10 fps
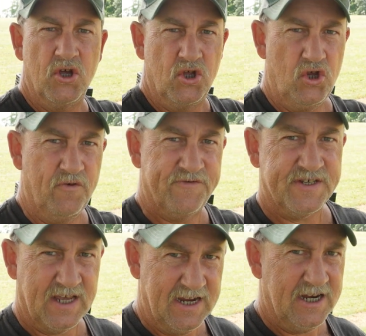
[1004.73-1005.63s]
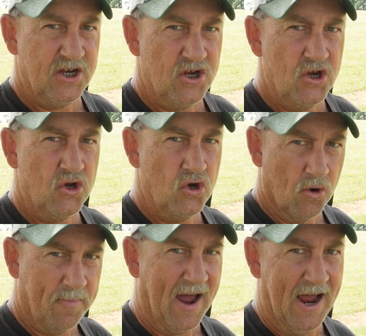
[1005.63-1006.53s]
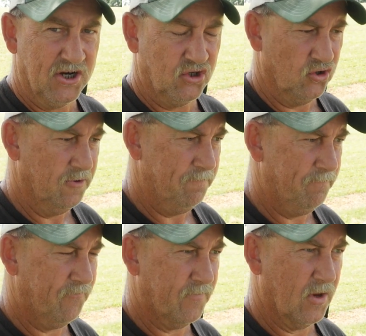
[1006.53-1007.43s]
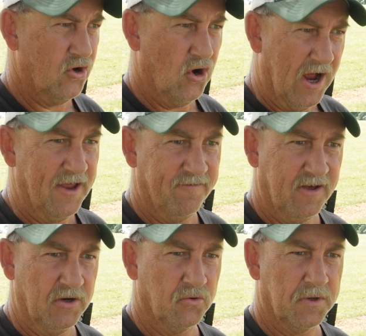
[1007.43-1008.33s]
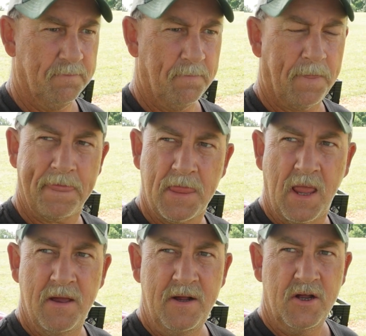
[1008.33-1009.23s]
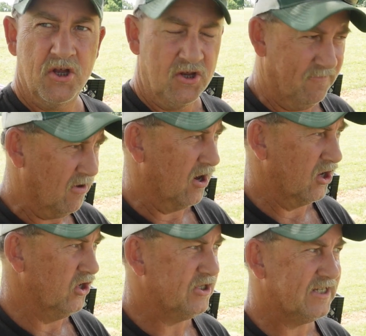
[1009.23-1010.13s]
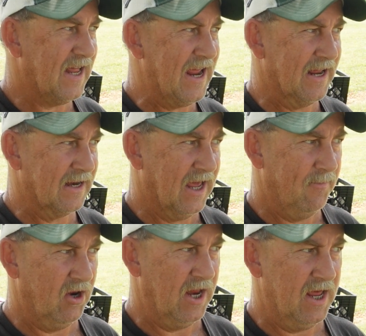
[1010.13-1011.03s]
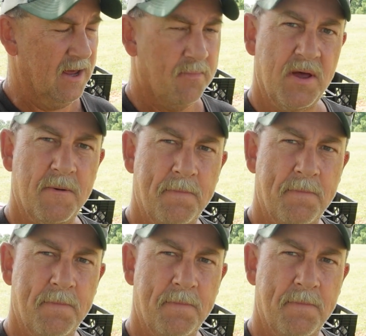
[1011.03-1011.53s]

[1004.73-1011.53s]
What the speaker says: You've seeded your pasture, your hayfield. You've got a good stand coming up.